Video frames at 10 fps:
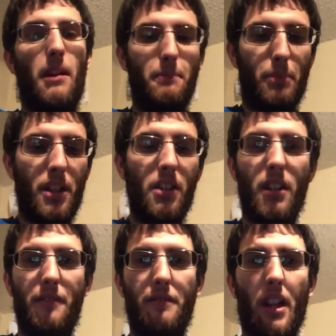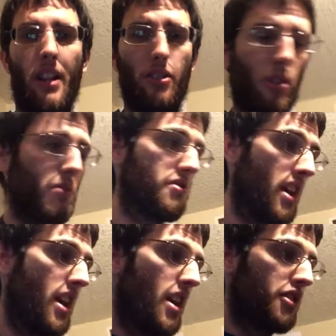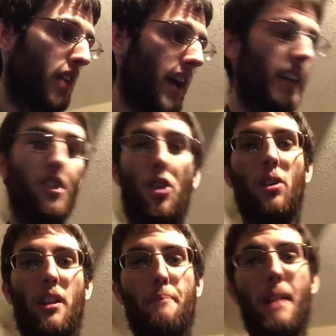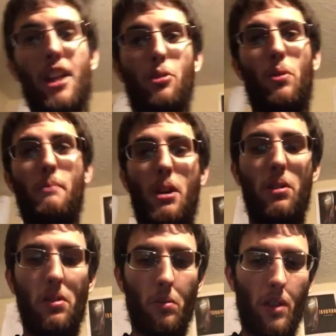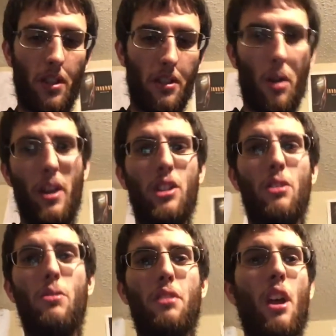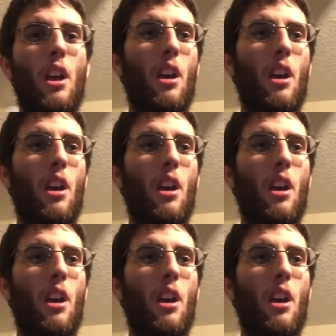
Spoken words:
I'm pretty good at flying drones, so I can control it in manual mode with no issues.